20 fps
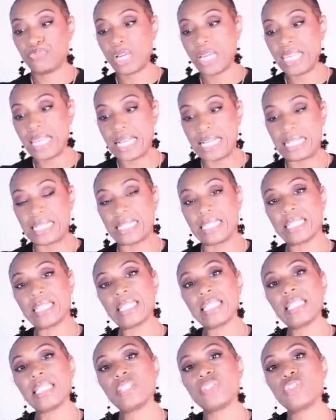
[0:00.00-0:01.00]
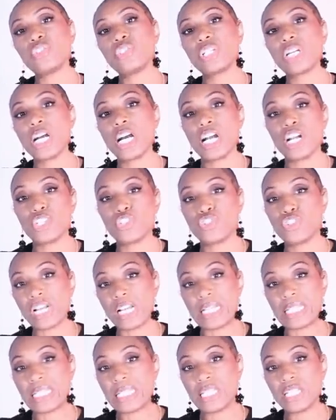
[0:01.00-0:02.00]
I like this. These are the
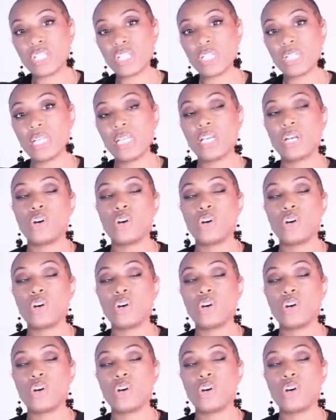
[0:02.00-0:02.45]
contrasting